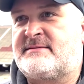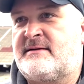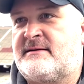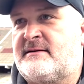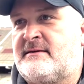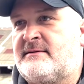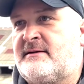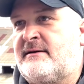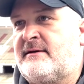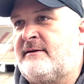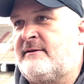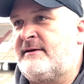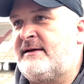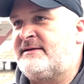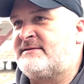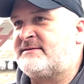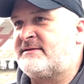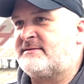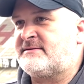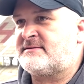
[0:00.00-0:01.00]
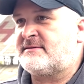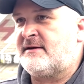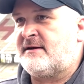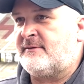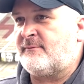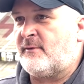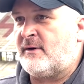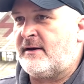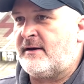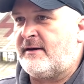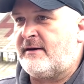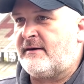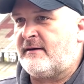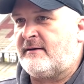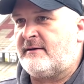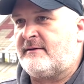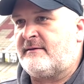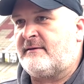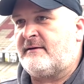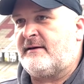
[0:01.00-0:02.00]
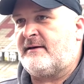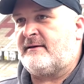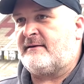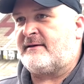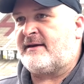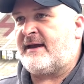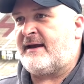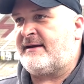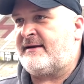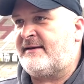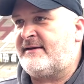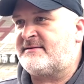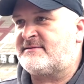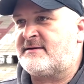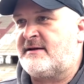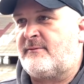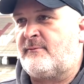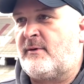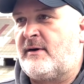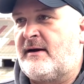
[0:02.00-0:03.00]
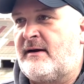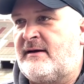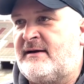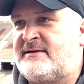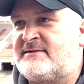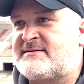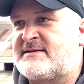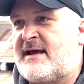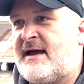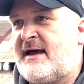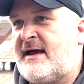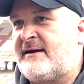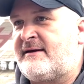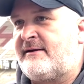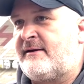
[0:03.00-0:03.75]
You know, Easton's done well, and KD's done well inside.